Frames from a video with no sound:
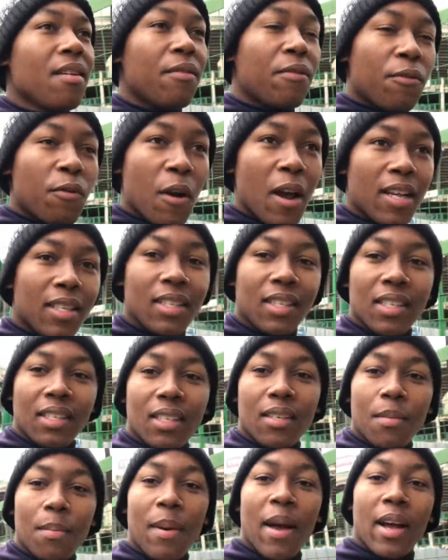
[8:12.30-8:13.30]
friends
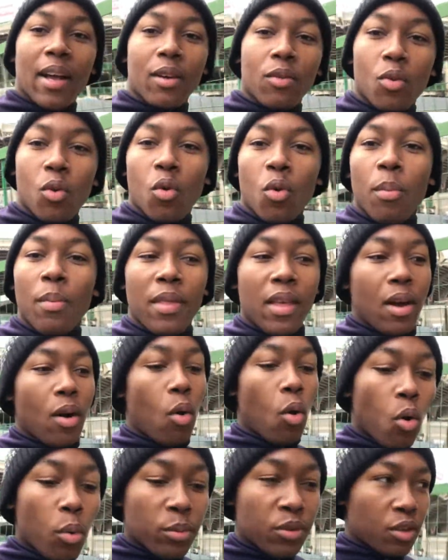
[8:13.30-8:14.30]
back at home. Their
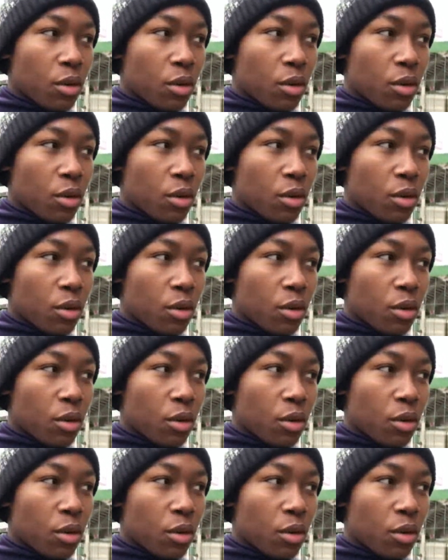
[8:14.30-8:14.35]
home